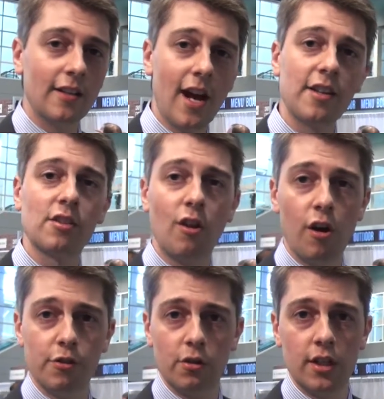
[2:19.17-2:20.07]
nice
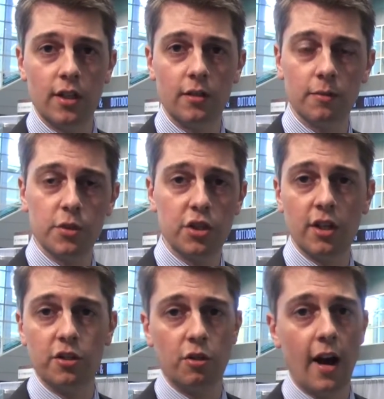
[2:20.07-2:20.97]
laundry
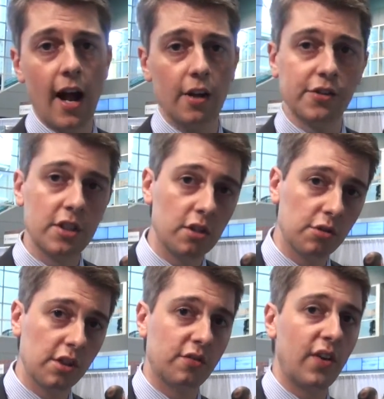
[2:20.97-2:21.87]
machine at your house. It
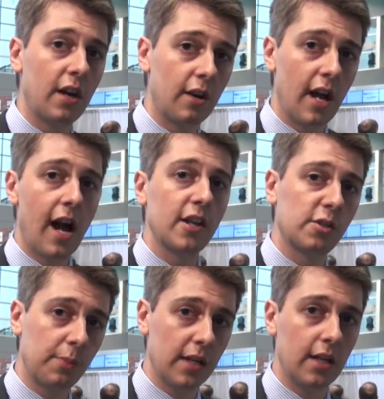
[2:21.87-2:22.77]
uses very high
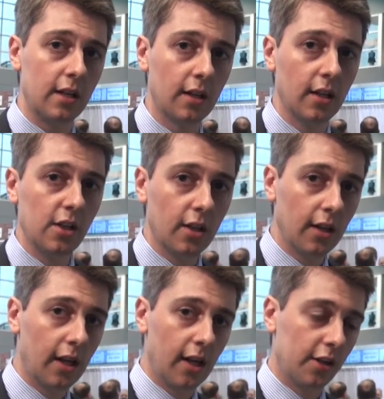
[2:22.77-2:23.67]
speed
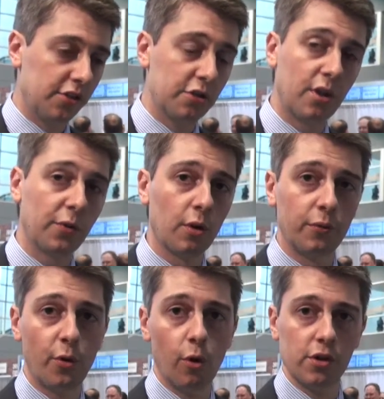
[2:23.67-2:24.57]
centrifugal
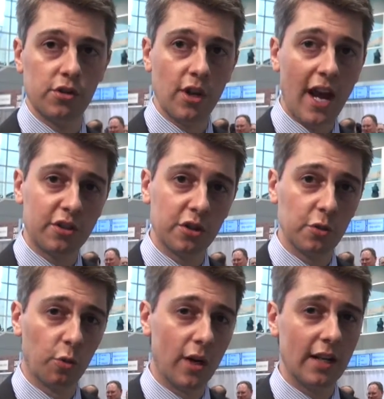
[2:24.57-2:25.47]
force to actually
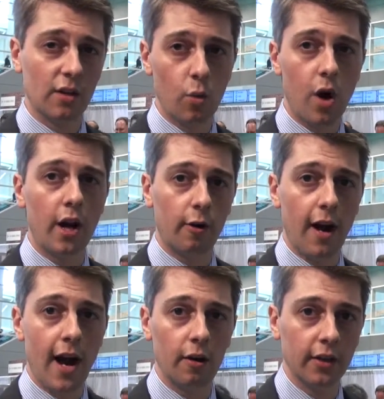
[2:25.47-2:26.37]
wring the water
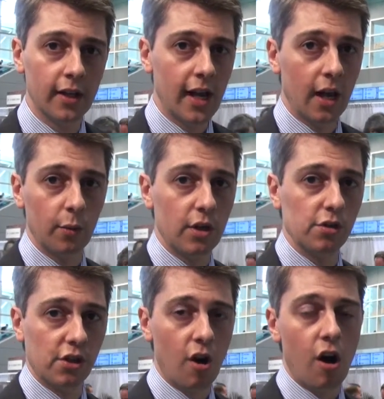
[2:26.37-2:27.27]
out. And we
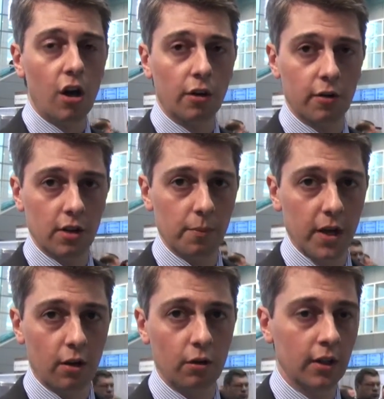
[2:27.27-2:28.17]
use an auger in the middle